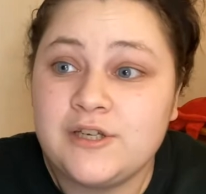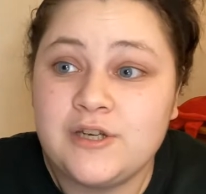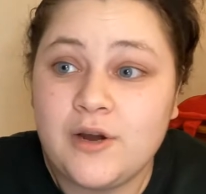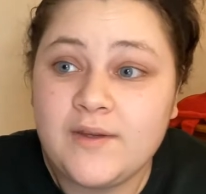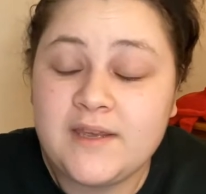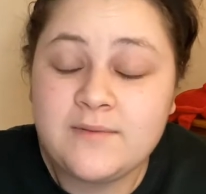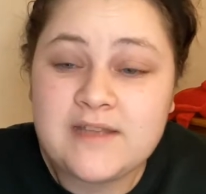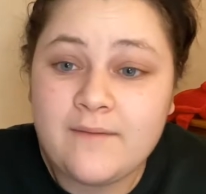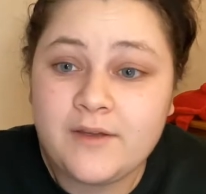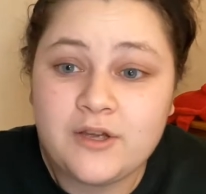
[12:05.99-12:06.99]
you know, he was
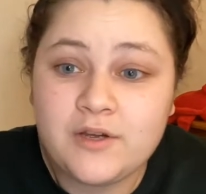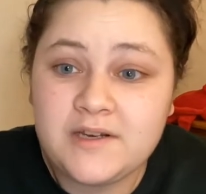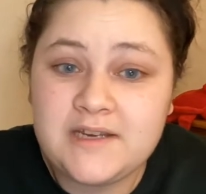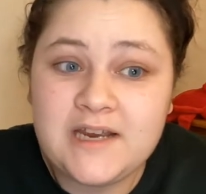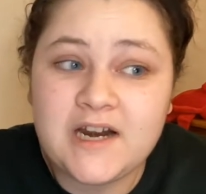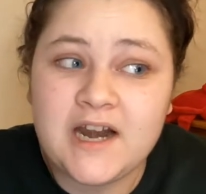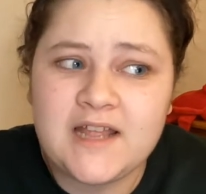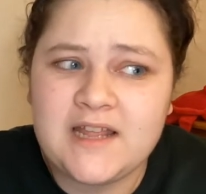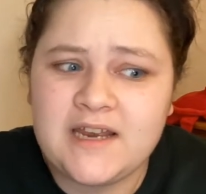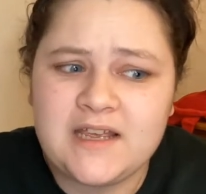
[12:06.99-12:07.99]
having a good year,
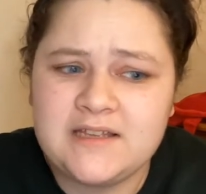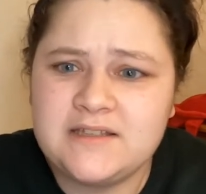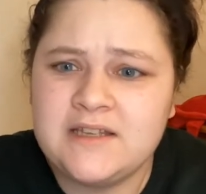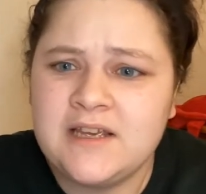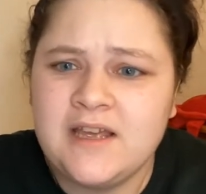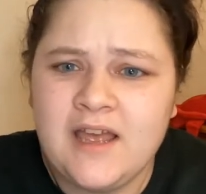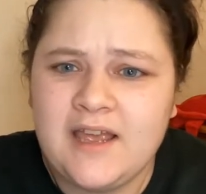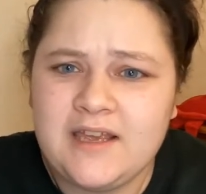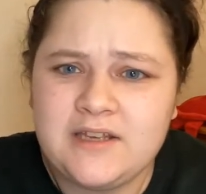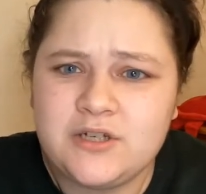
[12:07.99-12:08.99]
and then
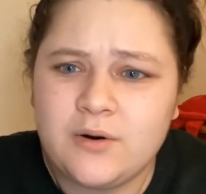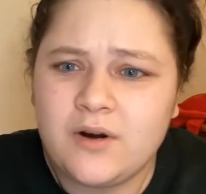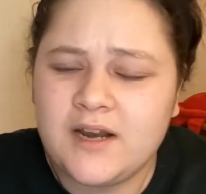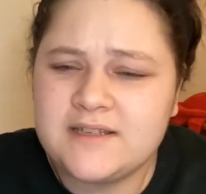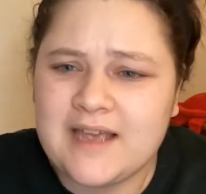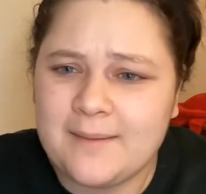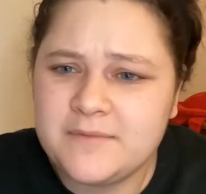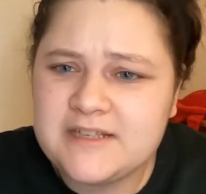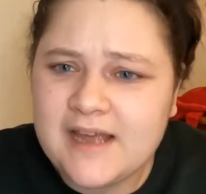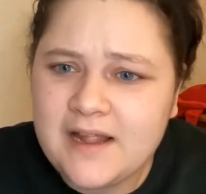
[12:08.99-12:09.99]
he tore his
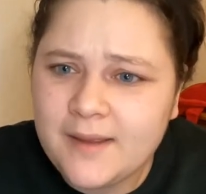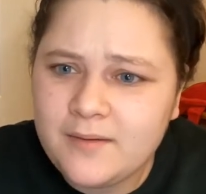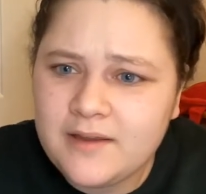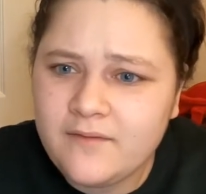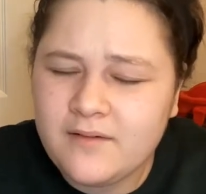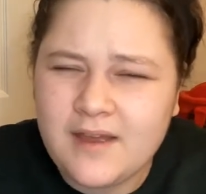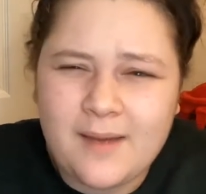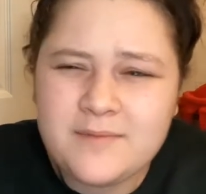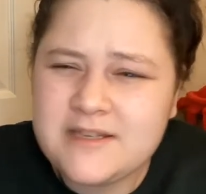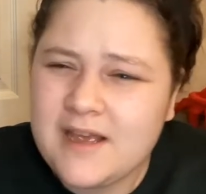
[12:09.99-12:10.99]
MCL, I believe,
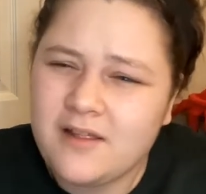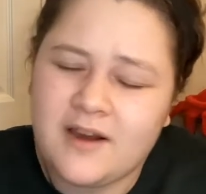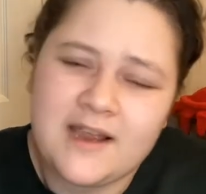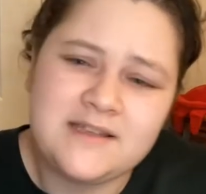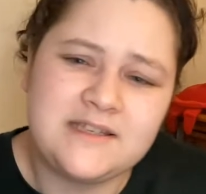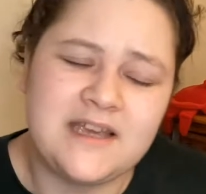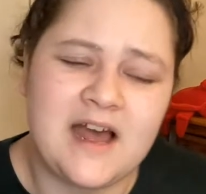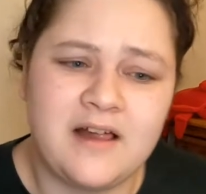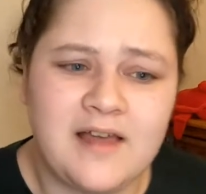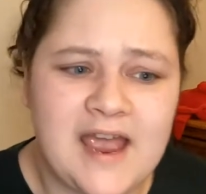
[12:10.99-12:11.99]
MCL or
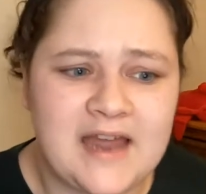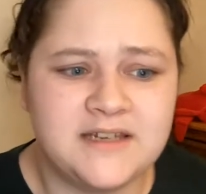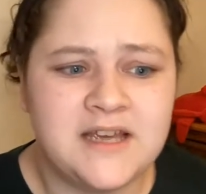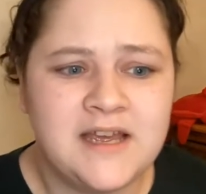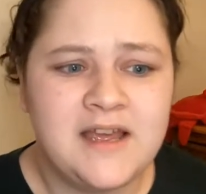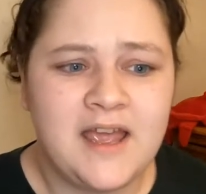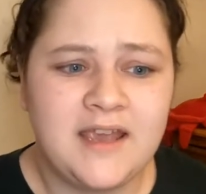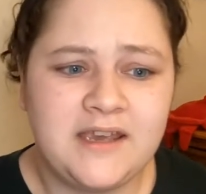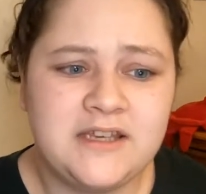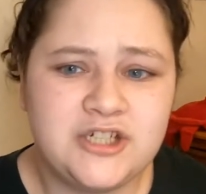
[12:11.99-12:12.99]
ACL, and
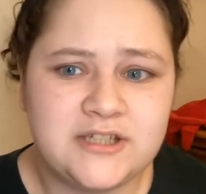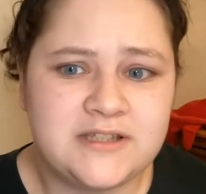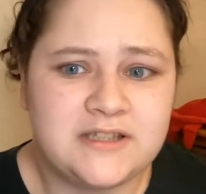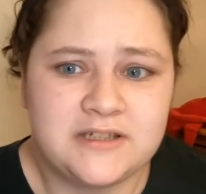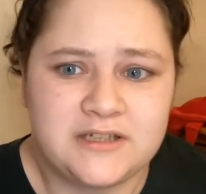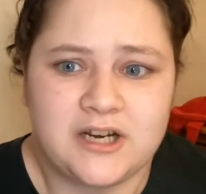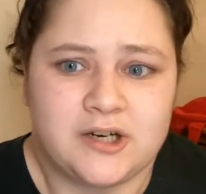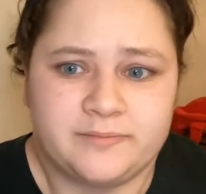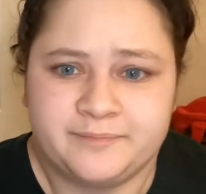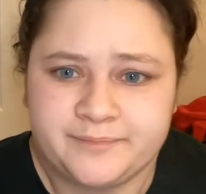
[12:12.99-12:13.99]
he just, you
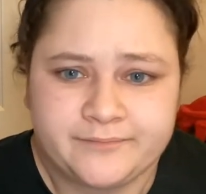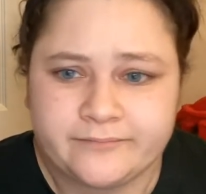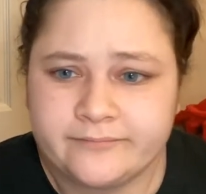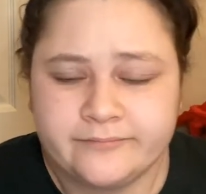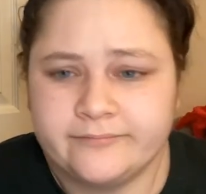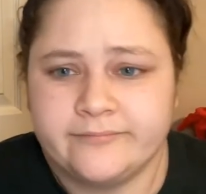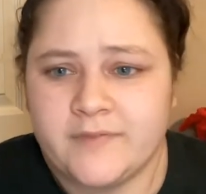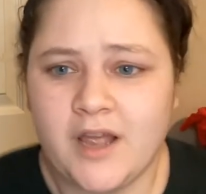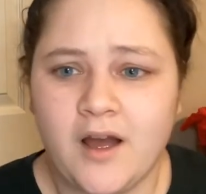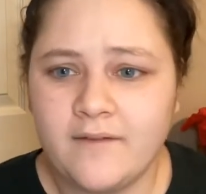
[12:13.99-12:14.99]
know,
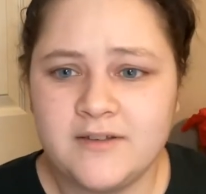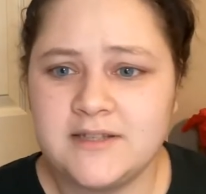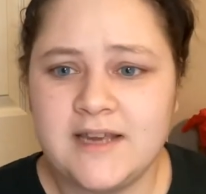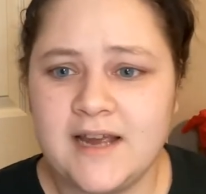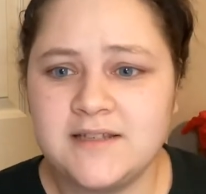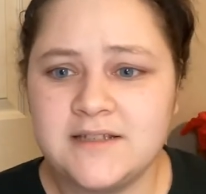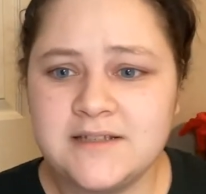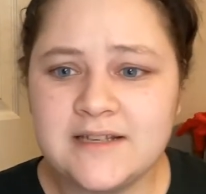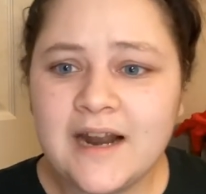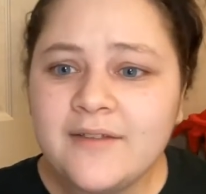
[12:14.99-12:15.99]
obviously has to
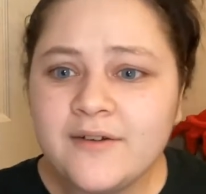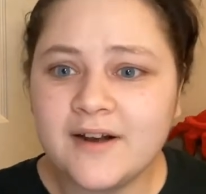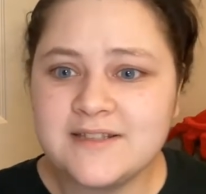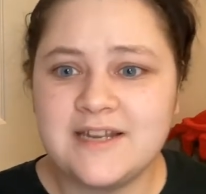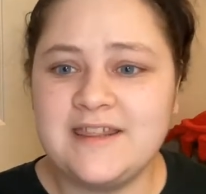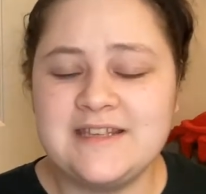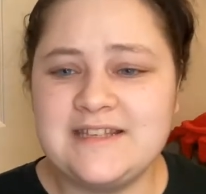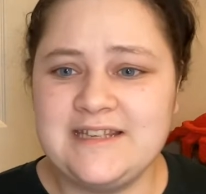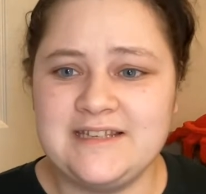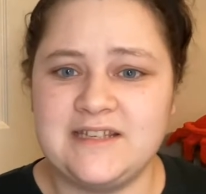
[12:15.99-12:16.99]
sit out the rest of the
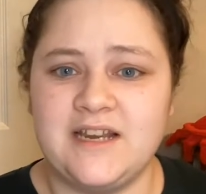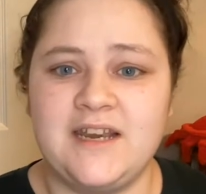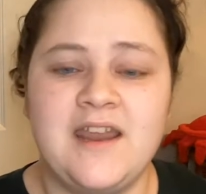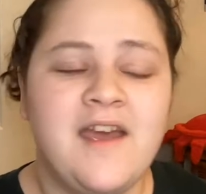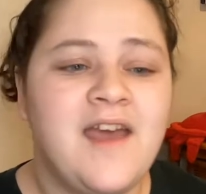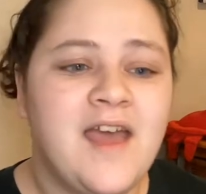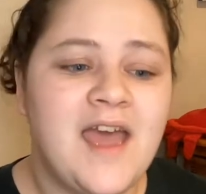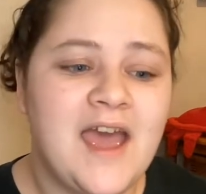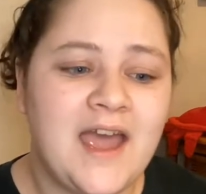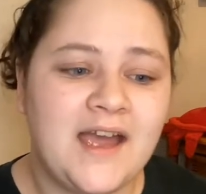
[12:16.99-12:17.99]
season,
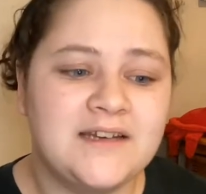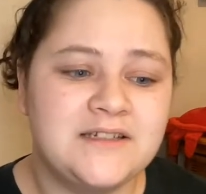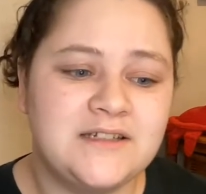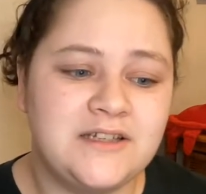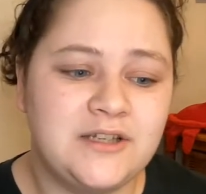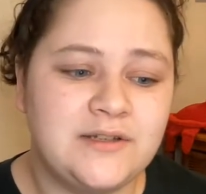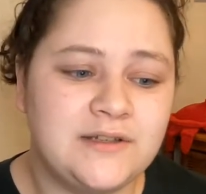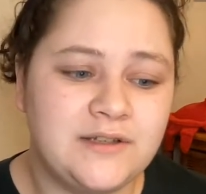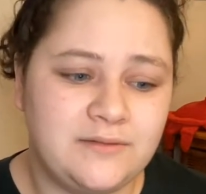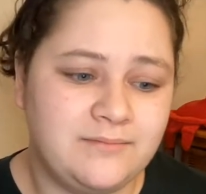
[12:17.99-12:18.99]
and
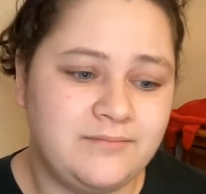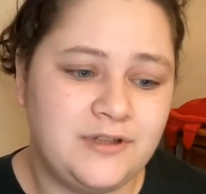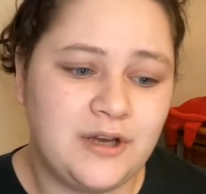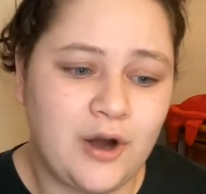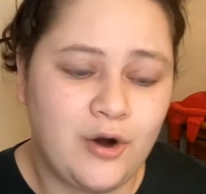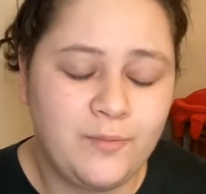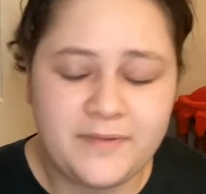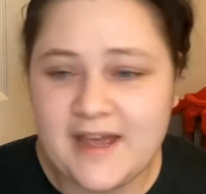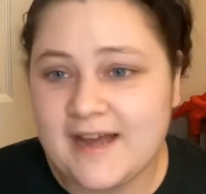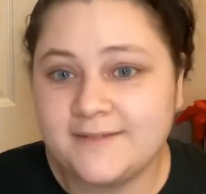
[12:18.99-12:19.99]
you hope
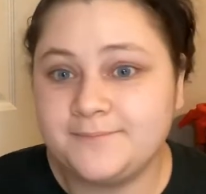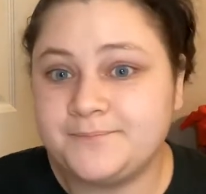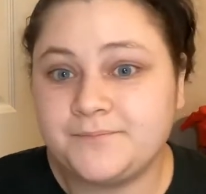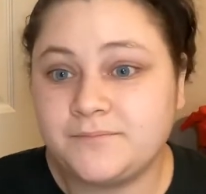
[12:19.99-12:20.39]
that